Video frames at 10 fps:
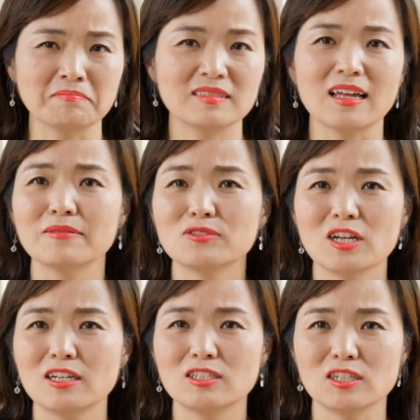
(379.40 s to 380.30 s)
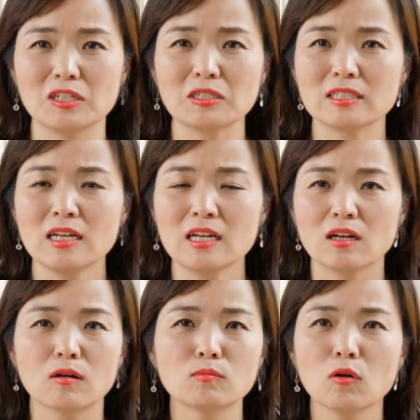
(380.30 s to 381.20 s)
life-changing
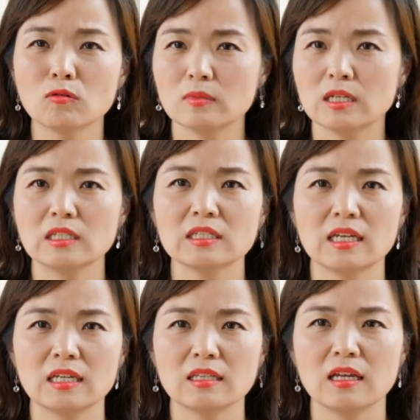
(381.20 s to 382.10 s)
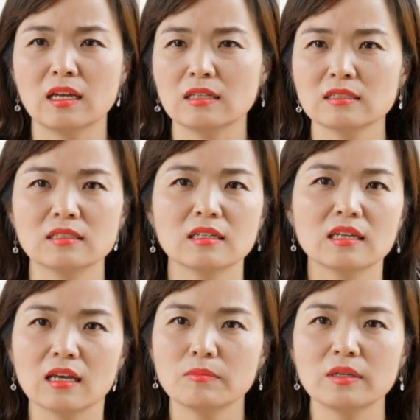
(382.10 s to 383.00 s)
moment, and then
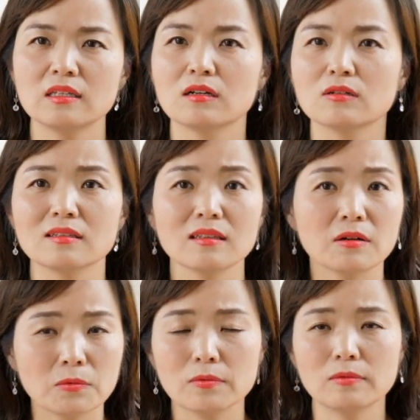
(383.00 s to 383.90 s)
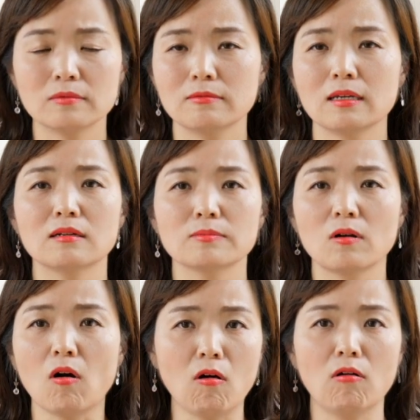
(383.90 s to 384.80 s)
gave me the wake-up
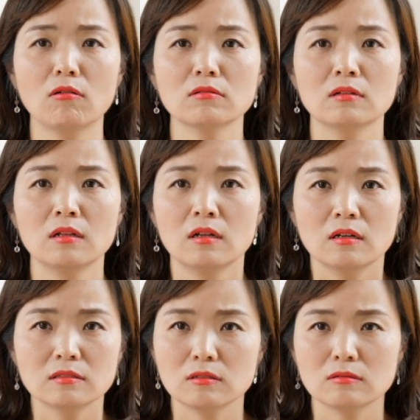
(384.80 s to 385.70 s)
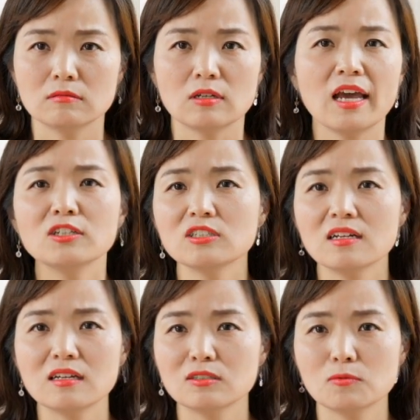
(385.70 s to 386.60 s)
call. So, hey
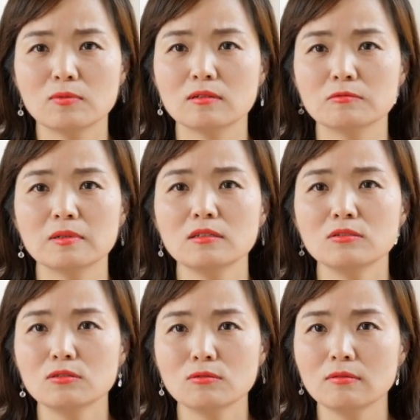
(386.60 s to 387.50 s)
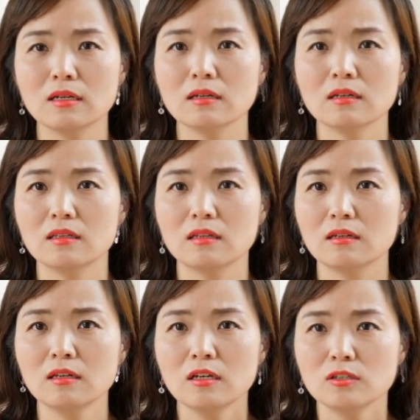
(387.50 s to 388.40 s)
Jin-Ae, what are you doing? And
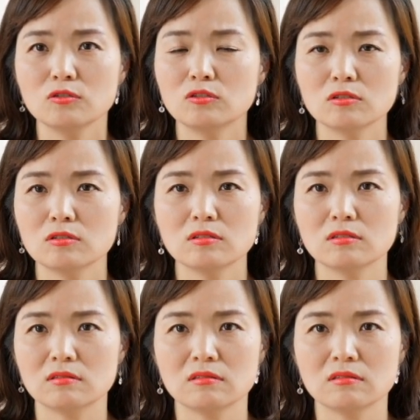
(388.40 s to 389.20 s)
then you just